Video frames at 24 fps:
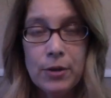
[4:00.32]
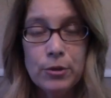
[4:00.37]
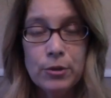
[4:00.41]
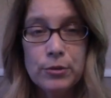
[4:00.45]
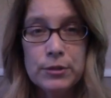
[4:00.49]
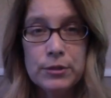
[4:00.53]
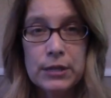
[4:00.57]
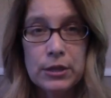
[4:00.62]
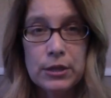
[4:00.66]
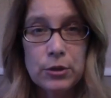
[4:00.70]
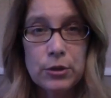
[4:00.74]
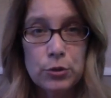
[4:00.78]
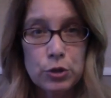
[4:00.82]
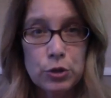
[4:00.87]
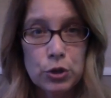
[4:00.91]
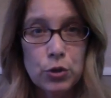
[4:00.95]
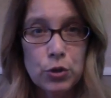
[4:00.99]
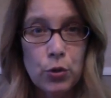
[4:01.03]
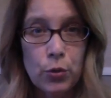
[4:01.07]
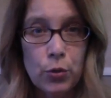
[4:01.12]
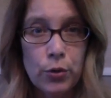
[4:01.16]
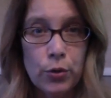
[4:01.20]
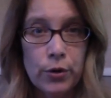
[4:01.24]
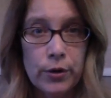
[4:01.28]
losing those
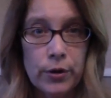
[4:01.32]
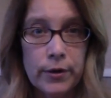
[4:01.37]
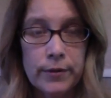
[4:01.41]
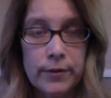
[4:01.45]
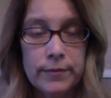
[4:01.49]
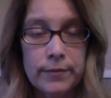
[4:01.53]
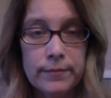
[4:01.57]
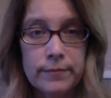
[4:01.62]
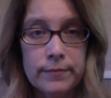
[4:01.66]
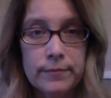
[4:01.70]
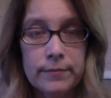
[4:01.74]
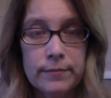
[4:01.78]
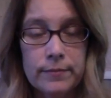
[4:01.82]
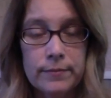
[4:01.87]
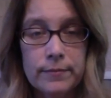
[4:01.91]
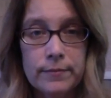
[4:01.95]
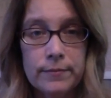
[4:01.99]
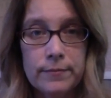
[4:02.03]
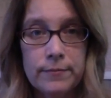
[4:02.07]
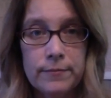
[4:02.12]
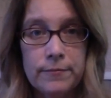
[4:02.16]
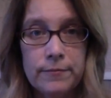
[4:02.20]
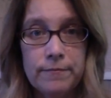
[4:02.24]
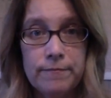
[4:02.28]
core
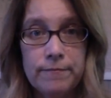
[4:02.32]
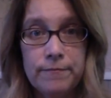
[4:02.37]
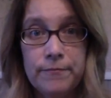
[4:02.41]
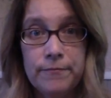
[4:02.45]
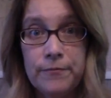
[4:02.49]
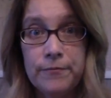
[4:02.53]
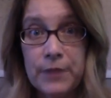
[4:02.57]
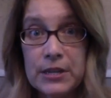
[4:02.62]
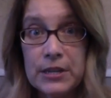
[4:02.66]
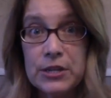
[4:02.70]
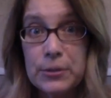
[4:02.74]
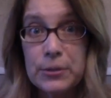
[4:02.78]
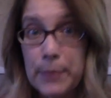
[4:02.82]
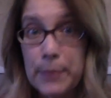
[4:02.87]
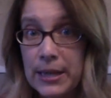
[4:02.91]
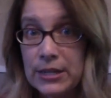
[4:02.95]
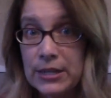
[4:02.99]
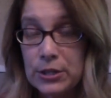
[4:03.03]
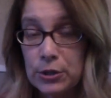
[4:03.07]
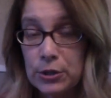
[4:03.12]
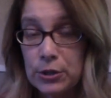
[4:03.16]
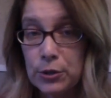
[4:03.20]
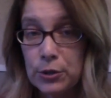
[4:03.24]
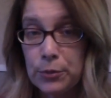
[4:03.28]

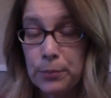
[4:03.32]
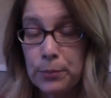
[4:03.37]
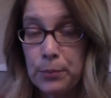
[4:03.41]
fundamental